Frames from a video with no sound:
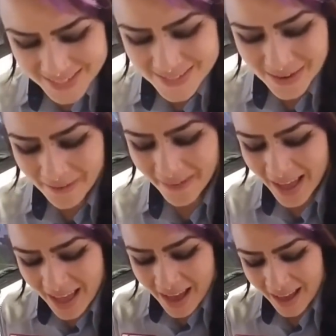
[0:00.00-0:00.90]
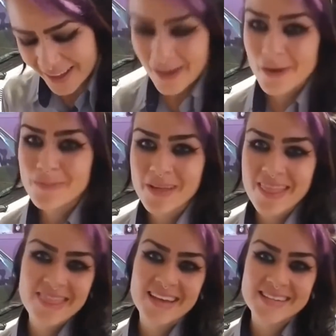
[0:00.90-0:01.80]
So I hope
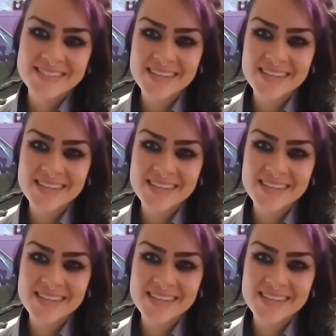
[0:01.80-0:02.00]
this